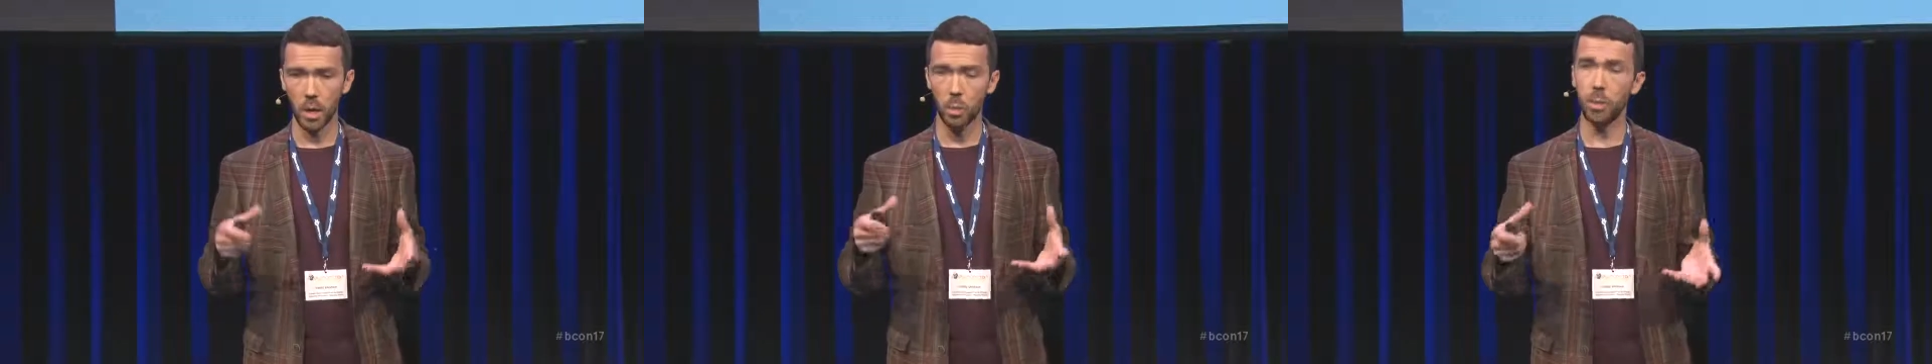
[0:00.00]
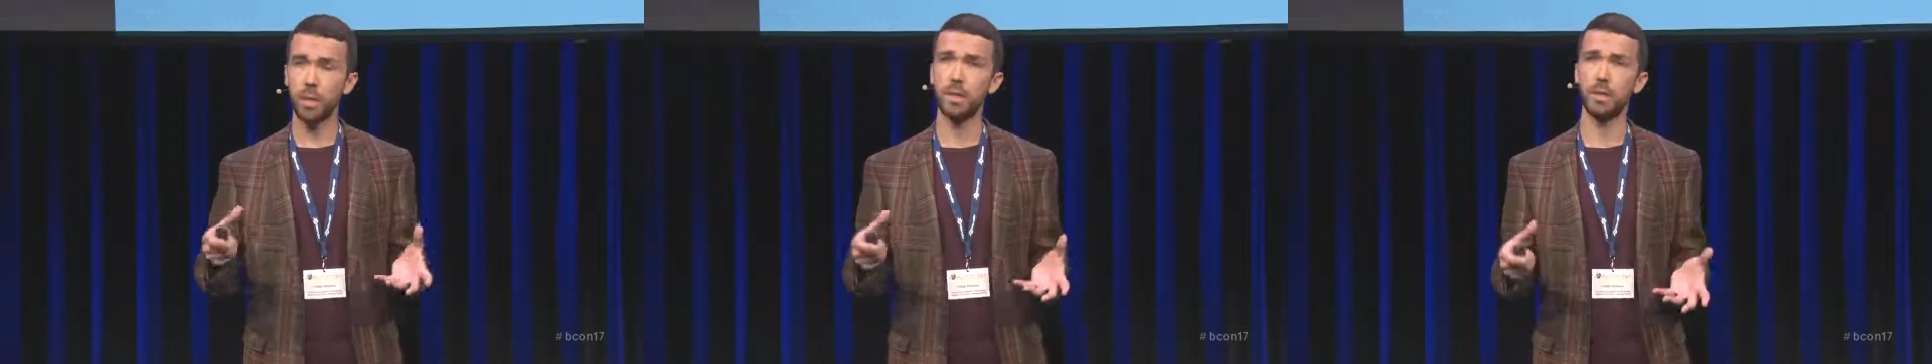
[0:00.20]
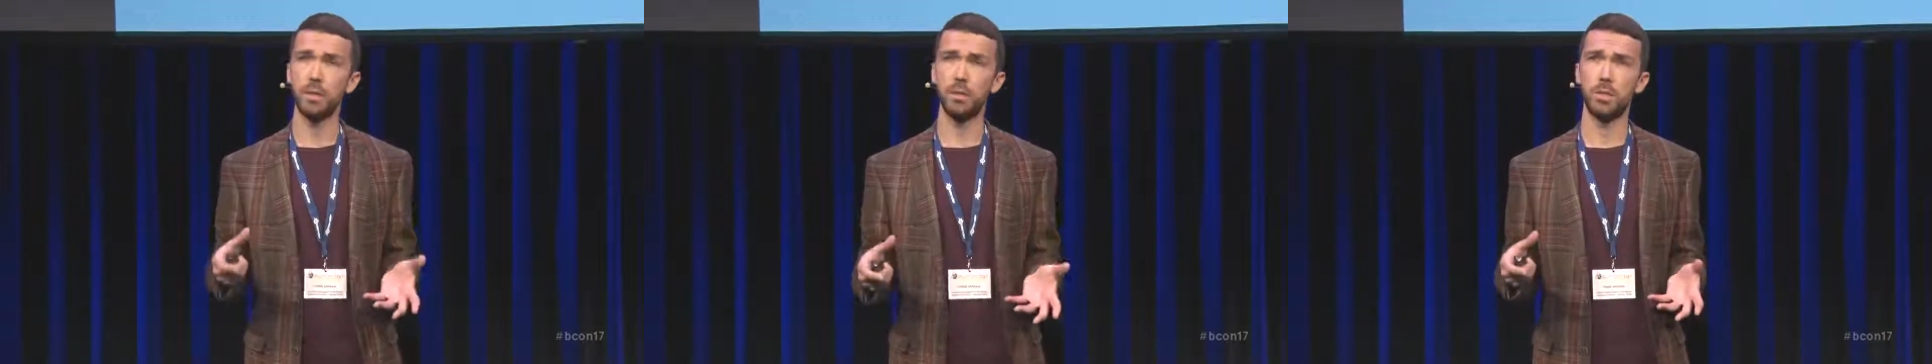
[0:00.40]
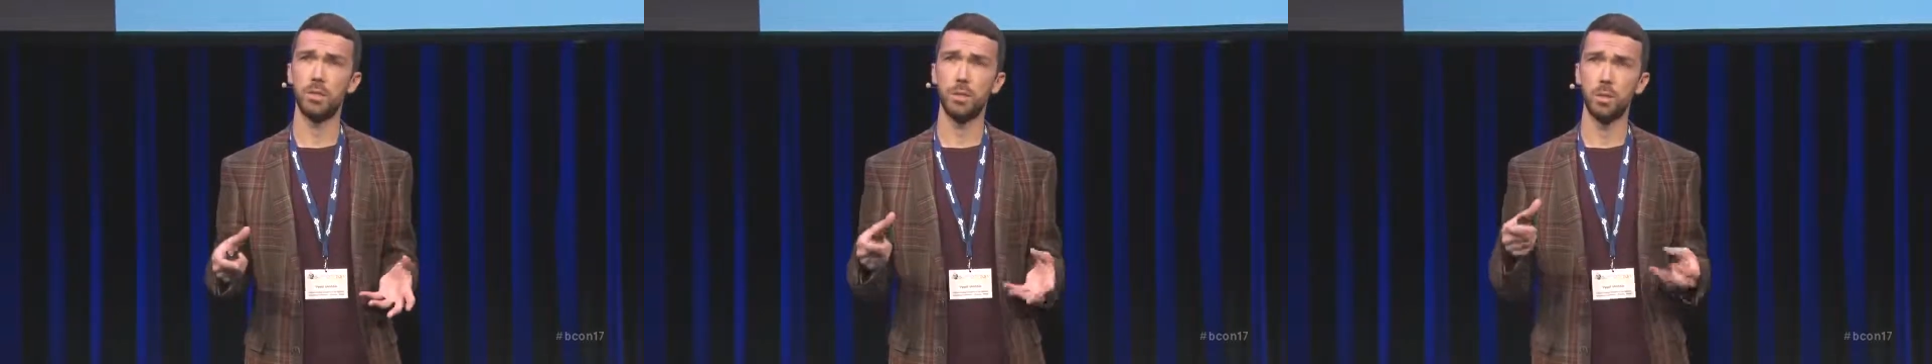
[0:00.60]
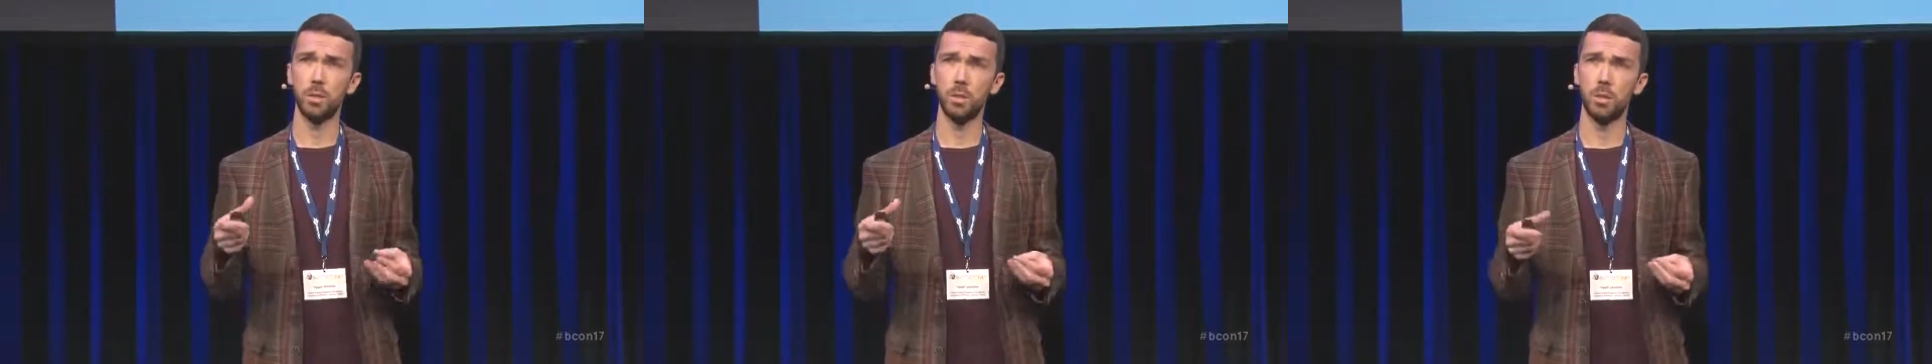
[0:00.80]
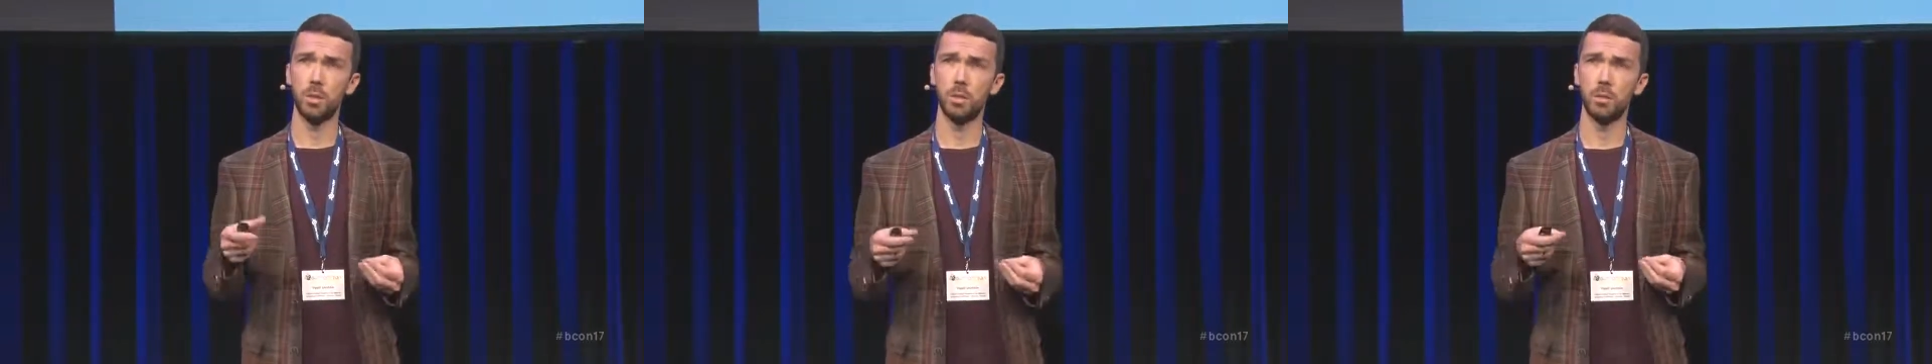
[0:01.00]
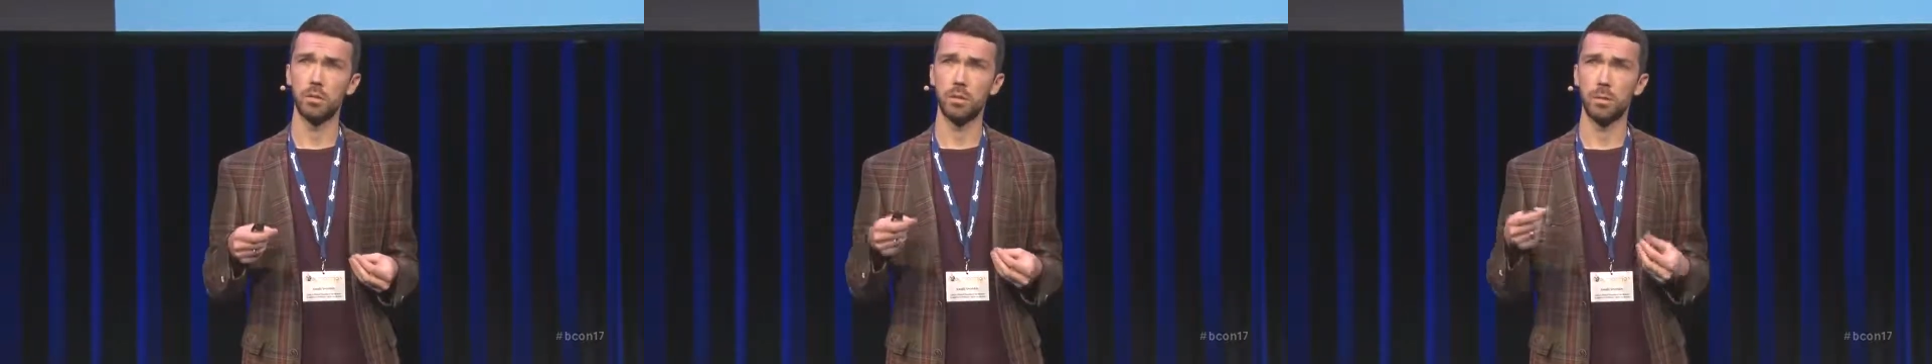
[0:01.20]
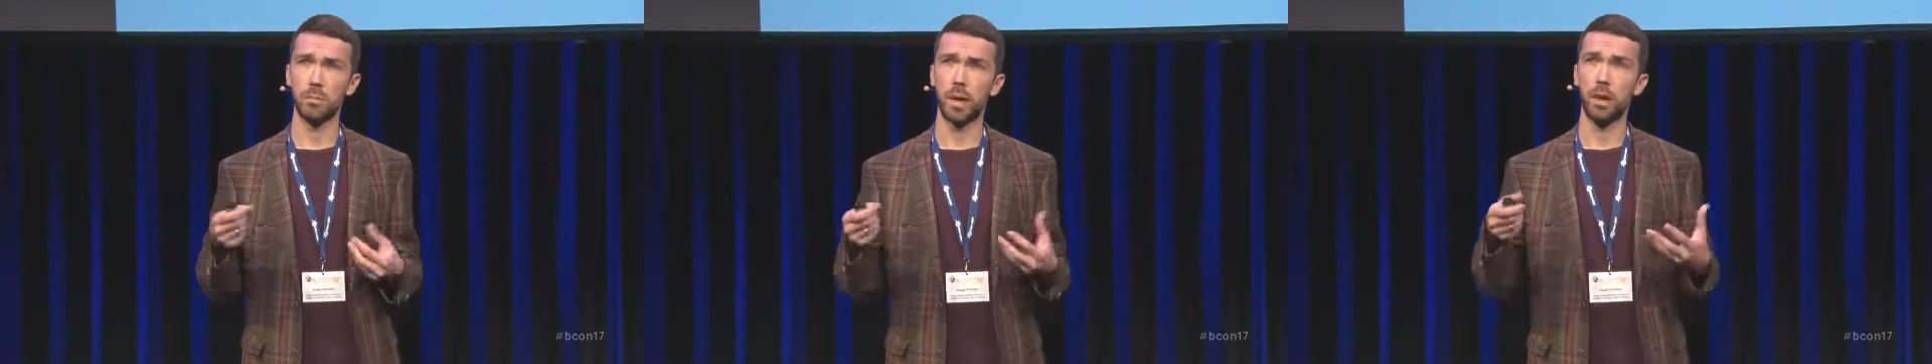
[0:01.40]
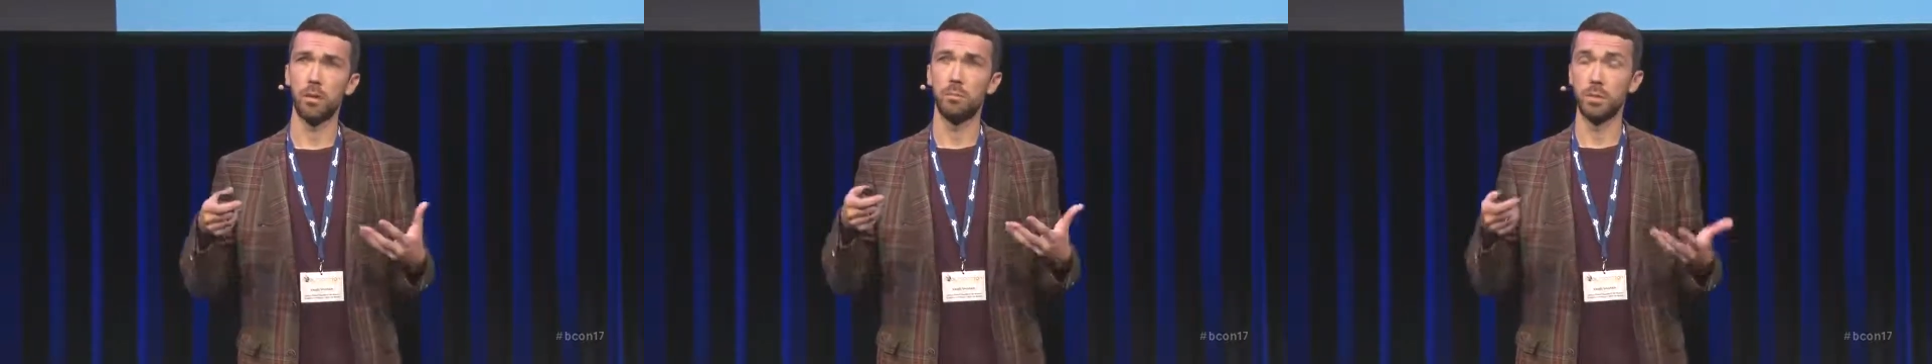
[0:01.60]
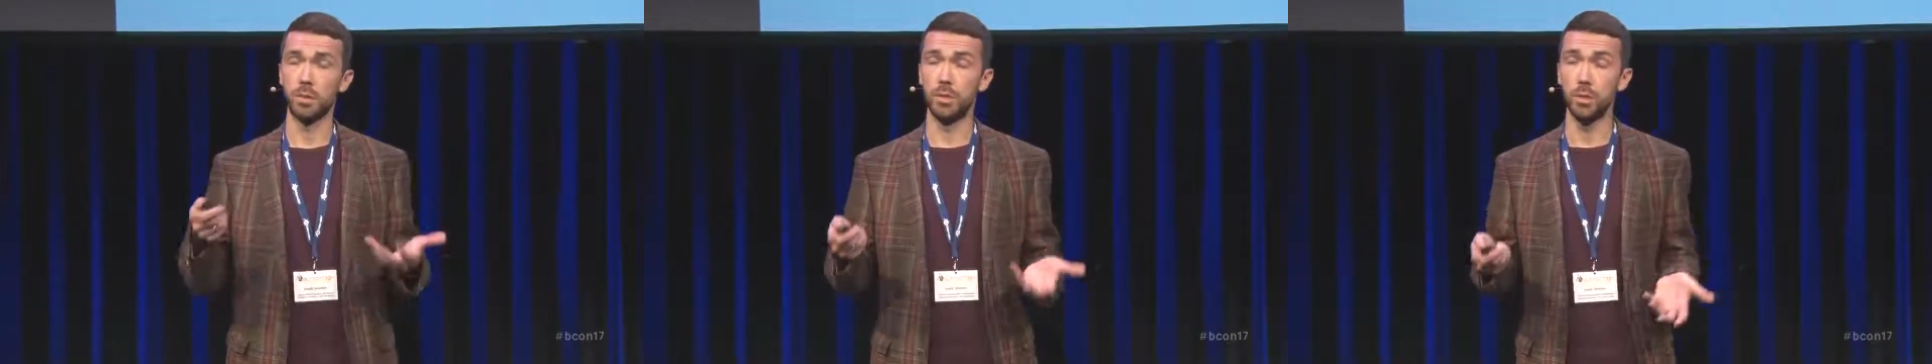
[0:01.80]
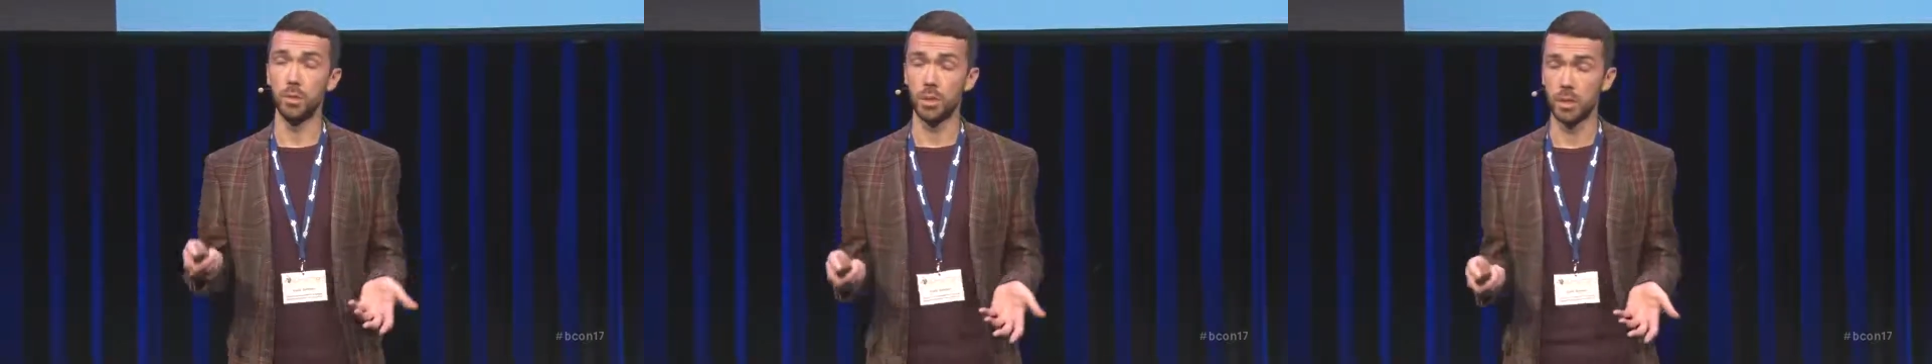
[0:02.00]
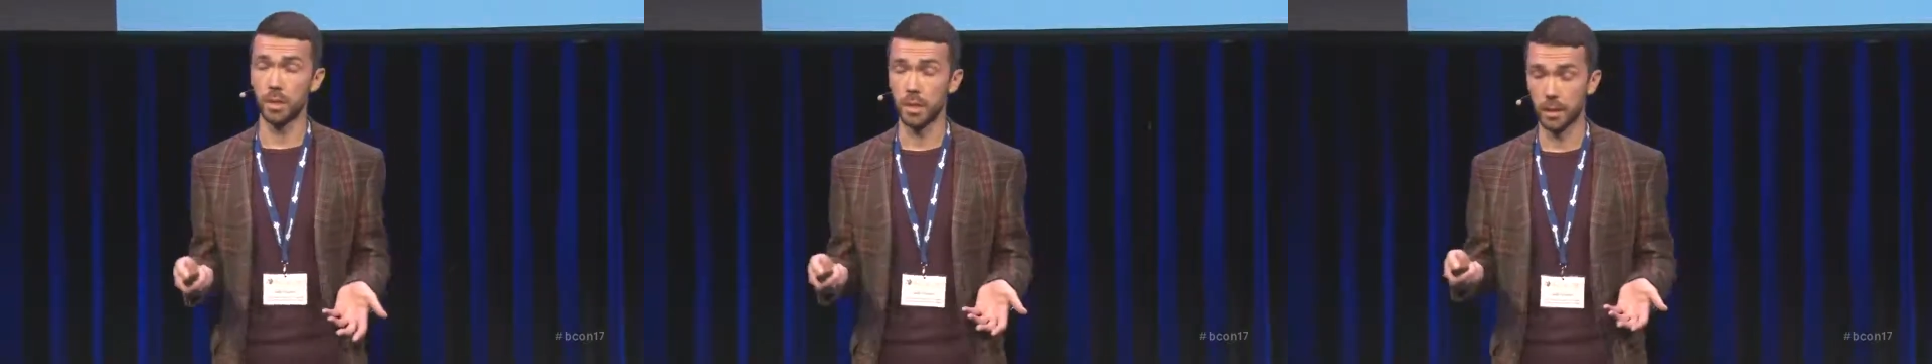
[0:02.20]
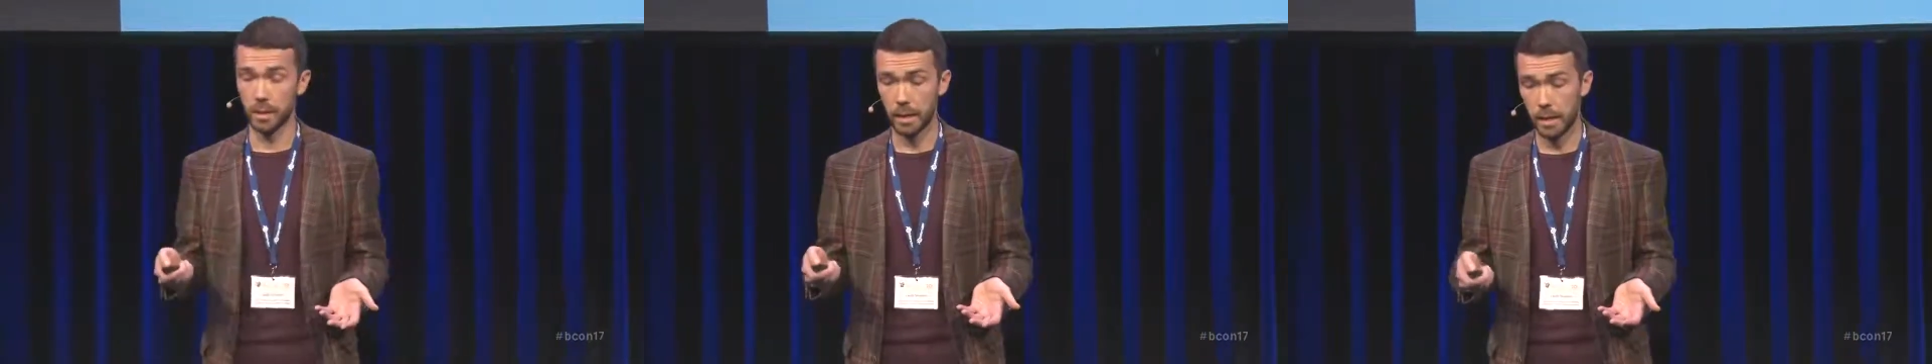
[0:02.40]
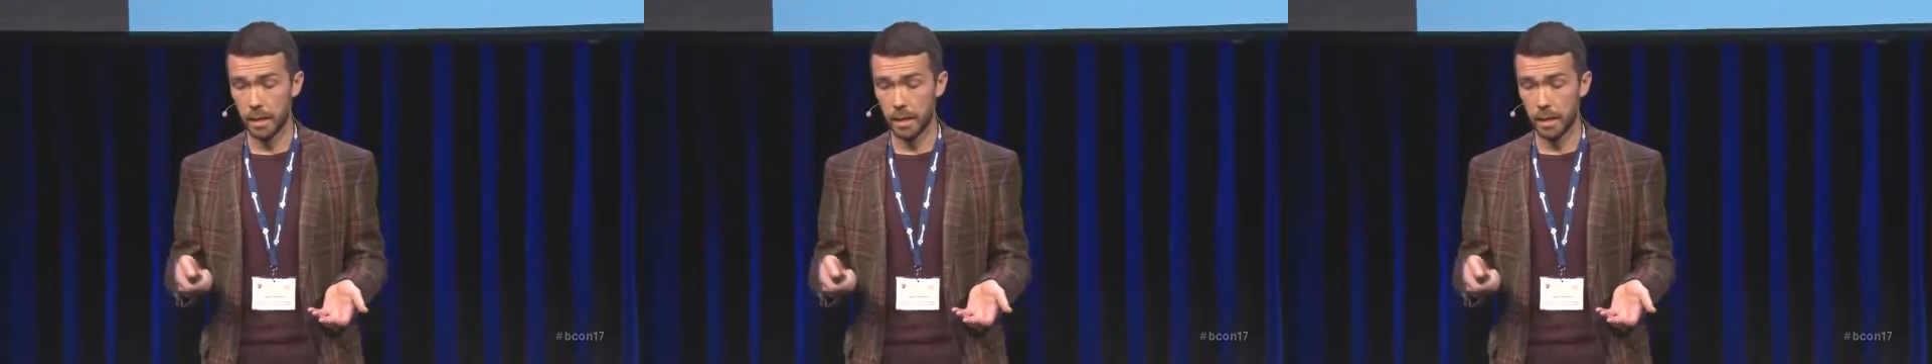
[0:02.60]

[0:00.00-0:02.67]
we need to uh, somehow produce it.